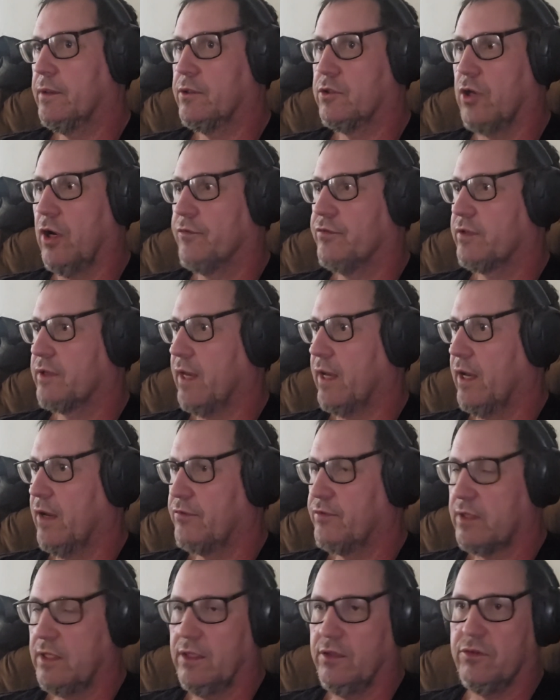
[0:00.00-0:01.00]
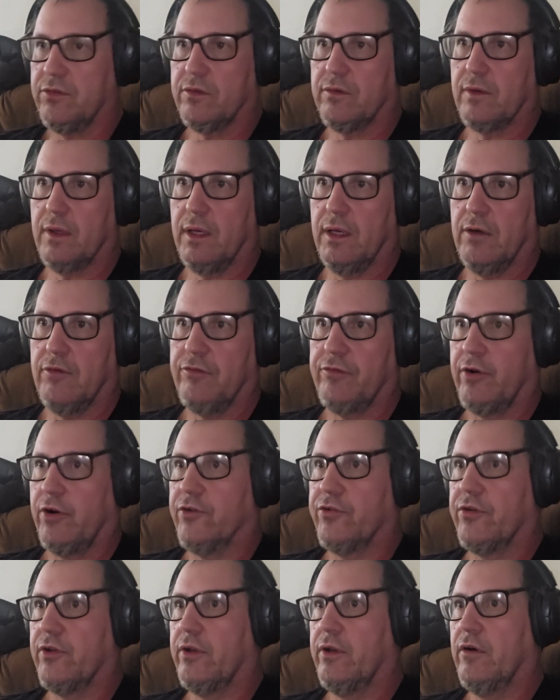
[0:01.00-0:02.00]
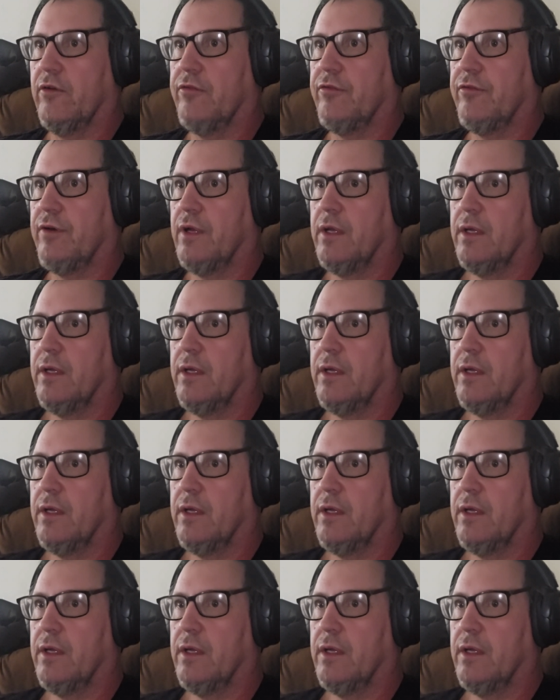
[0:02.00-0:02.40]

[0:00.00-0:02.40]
Dostoevsky's version of,